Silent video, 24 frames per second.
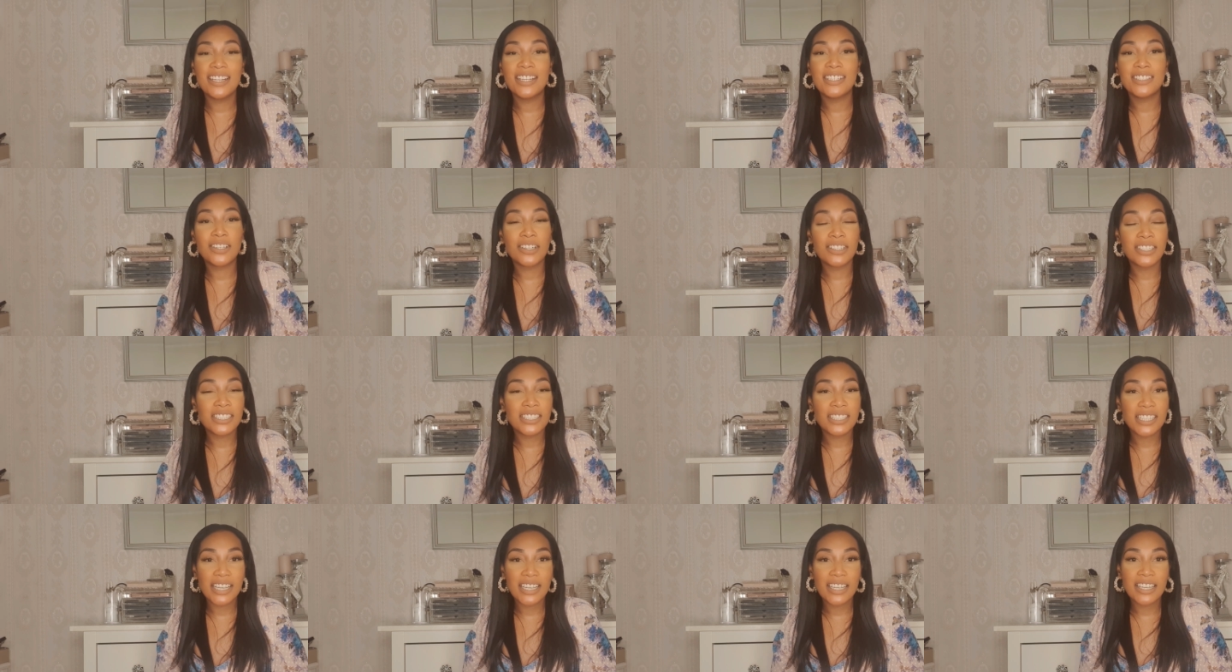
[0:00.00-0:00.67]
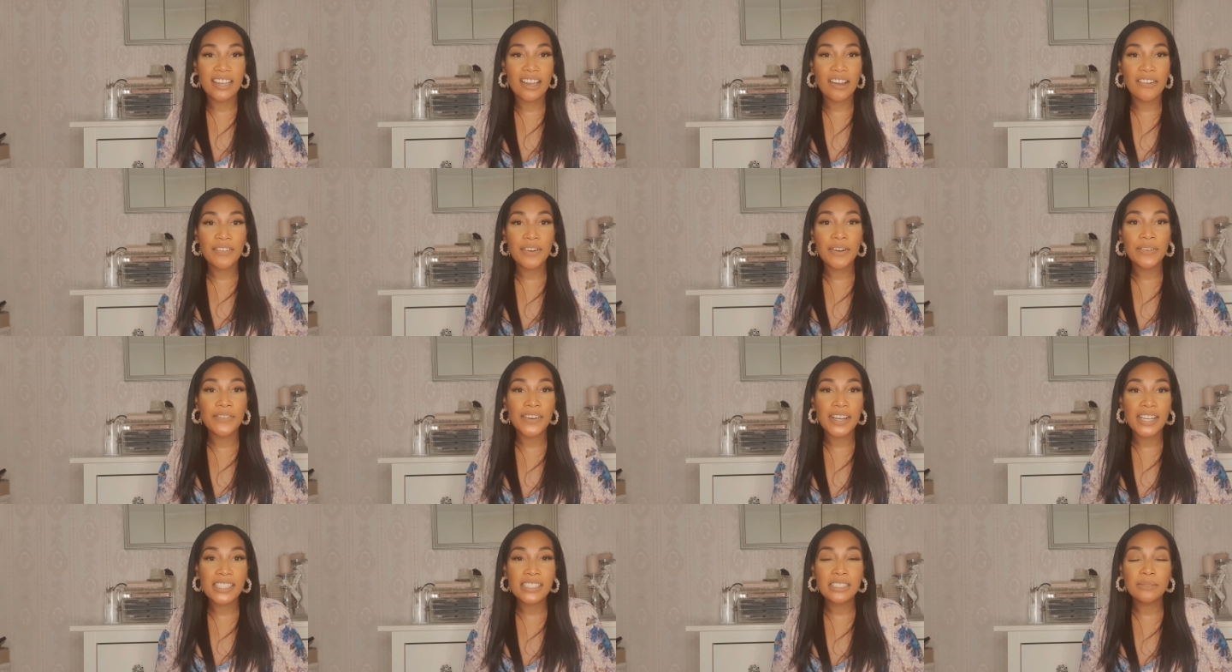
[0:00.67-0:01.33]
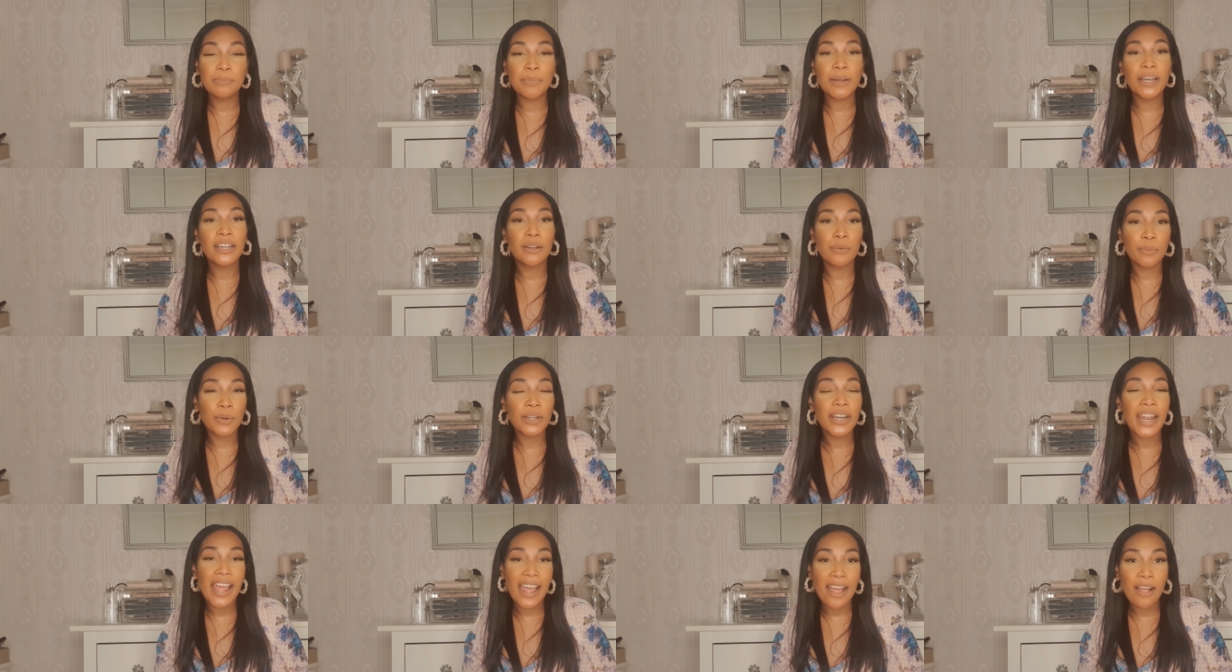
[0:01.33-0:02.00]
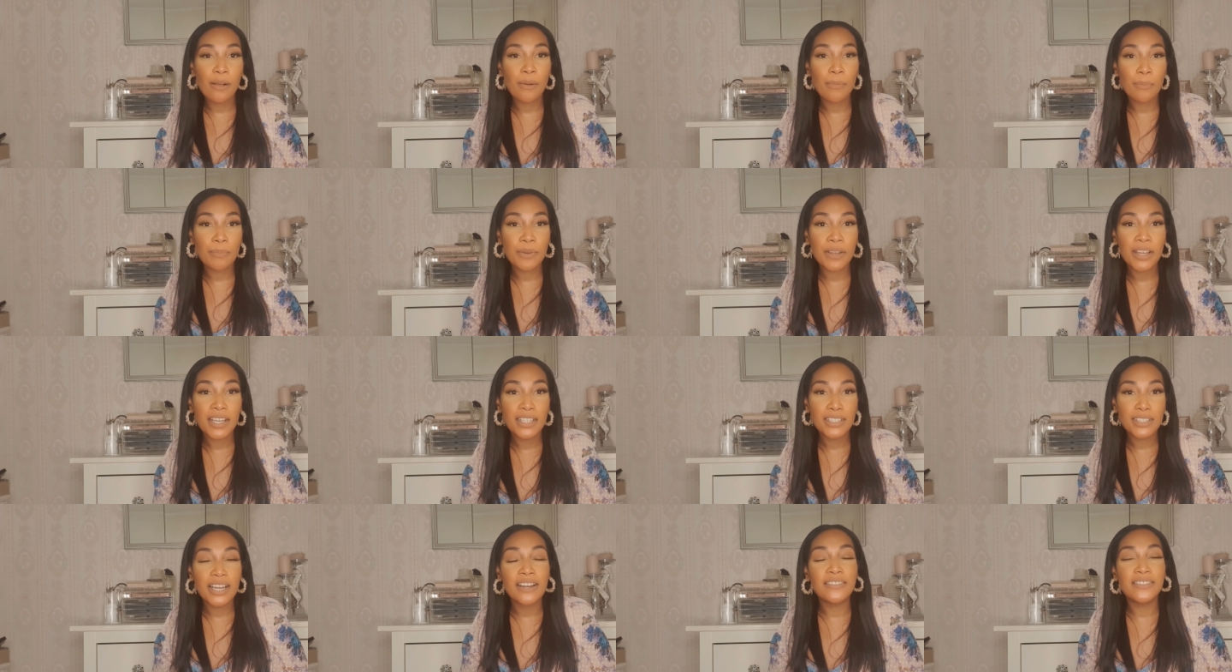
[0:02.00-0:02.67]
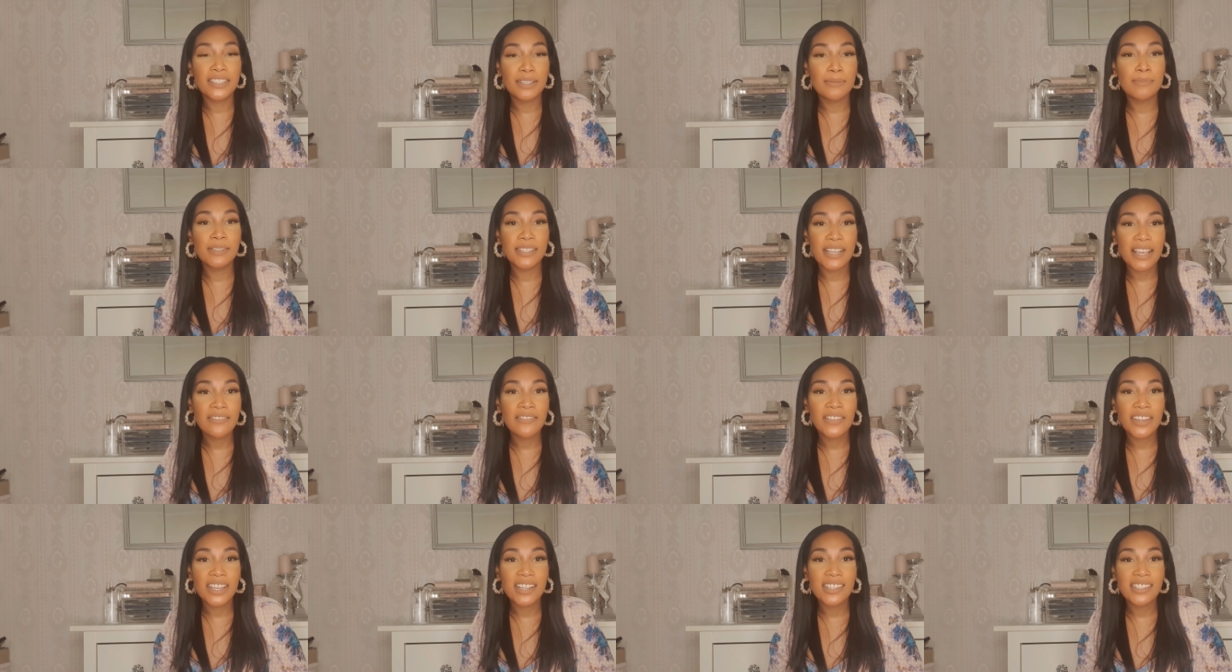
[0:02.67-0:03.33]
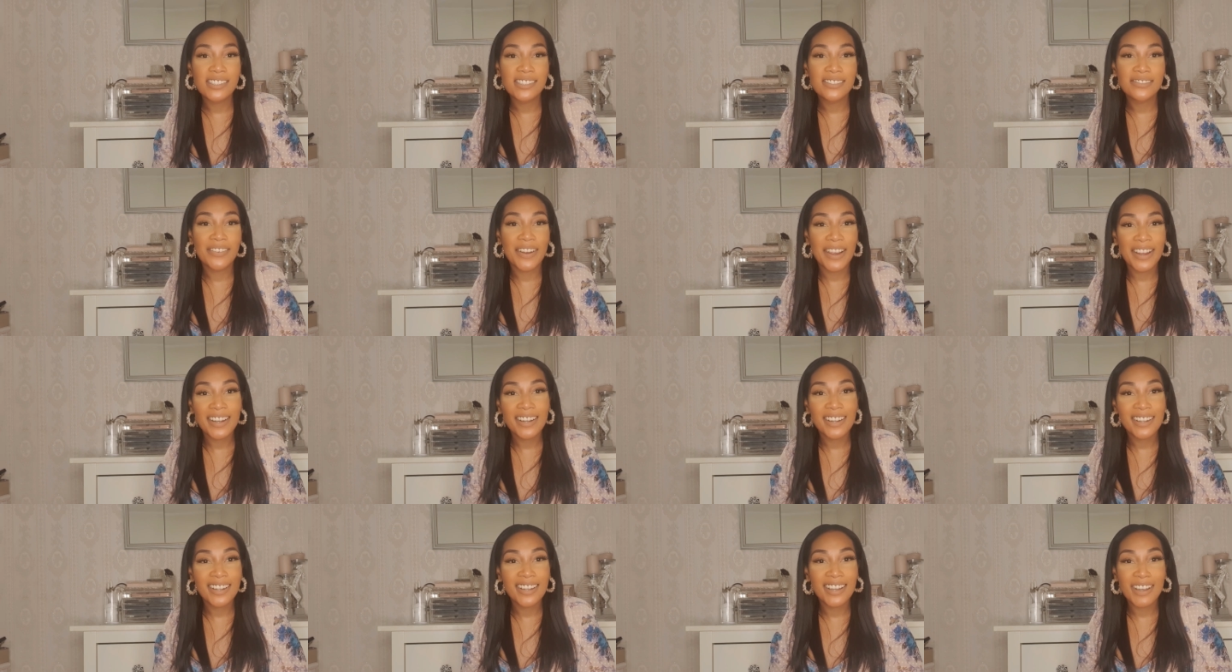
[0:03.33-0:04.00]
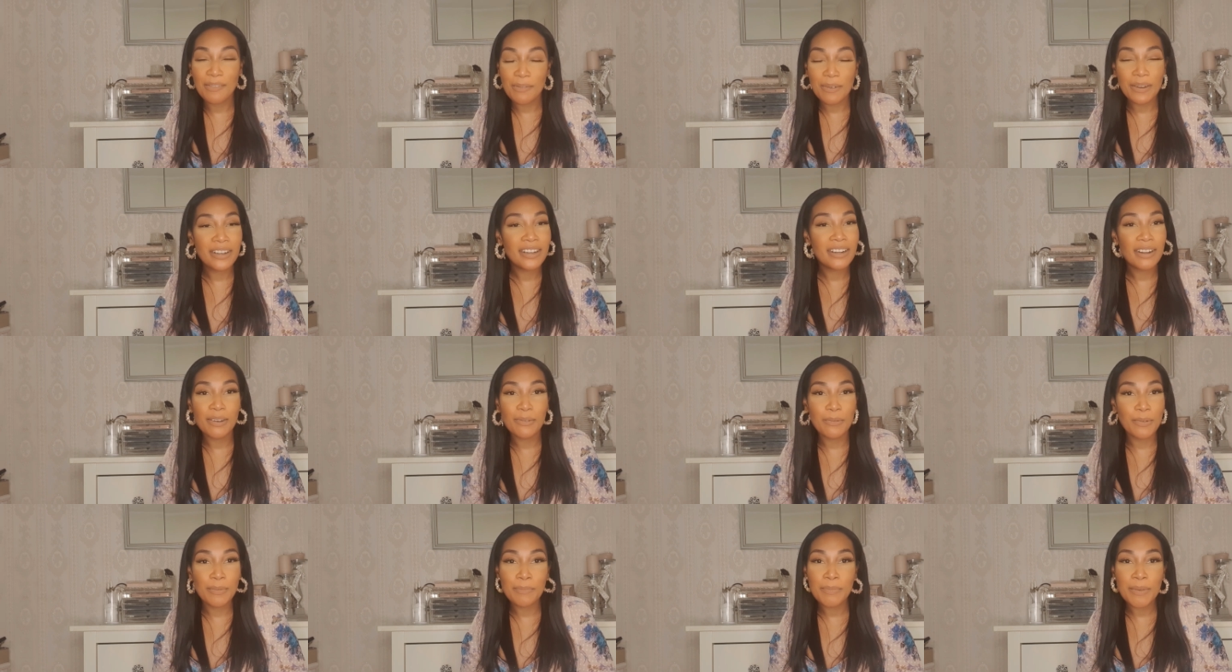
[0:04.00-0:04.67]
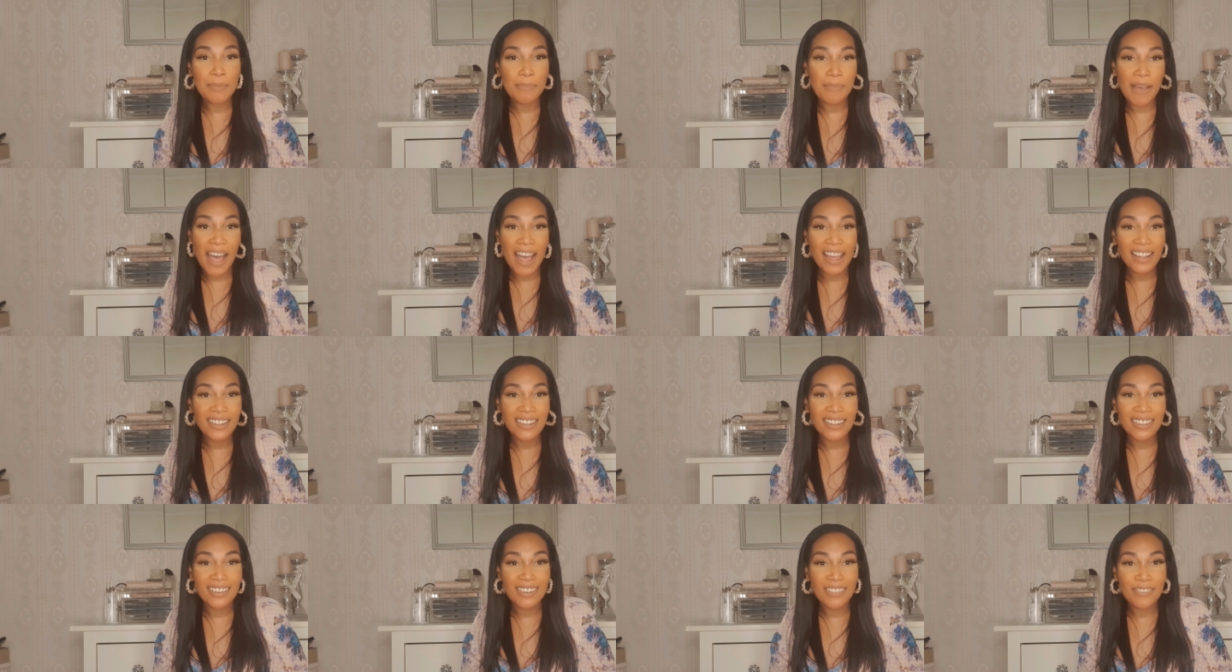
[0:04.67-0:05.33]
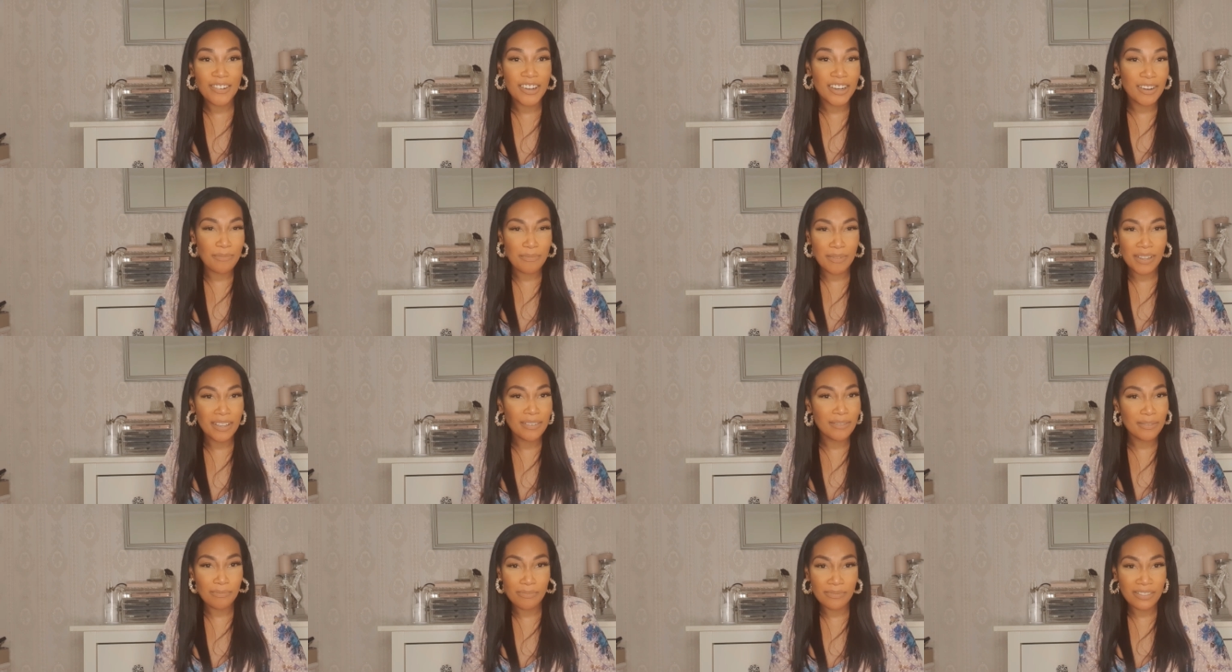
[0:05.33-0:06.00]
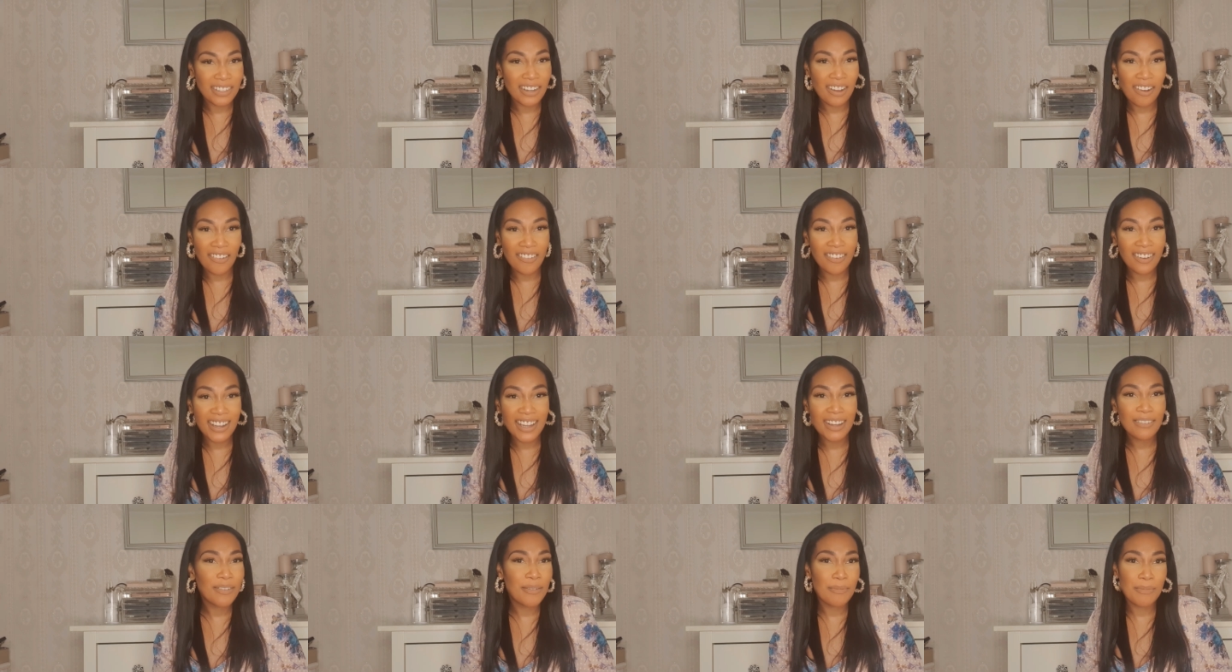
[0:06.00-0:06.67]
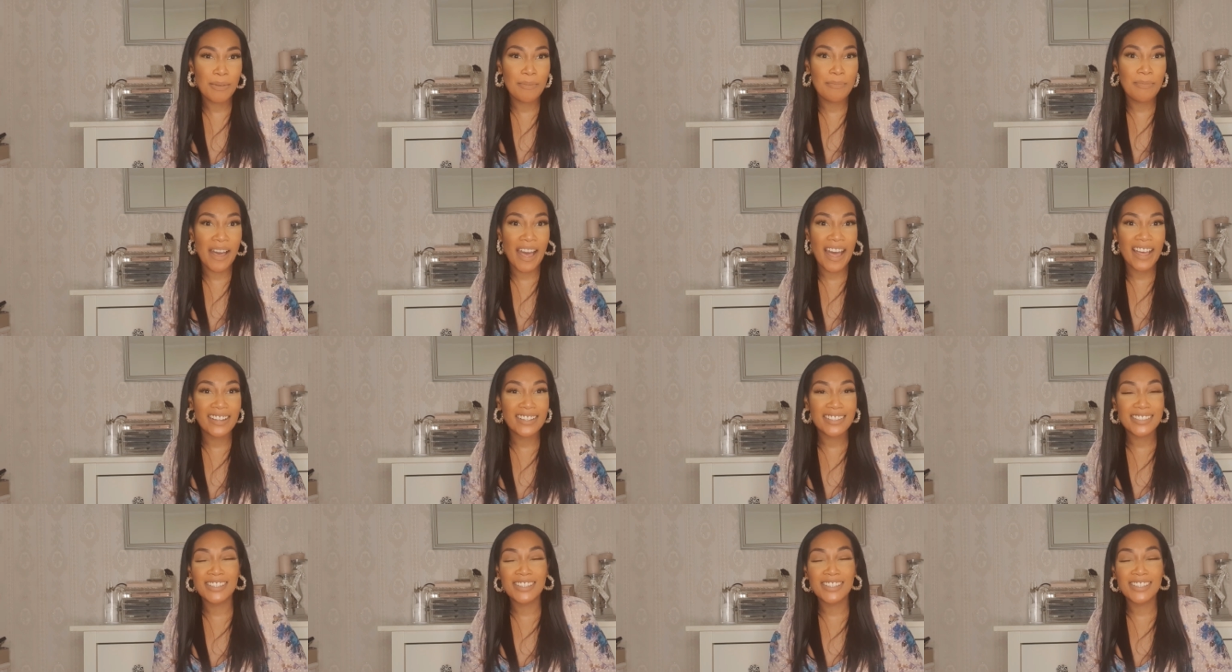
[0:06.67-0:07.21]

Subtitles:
He's going to take care of us, but it would help to have some savings, right? It wouldn't be bad. Would it be no, it wouldn't be bad.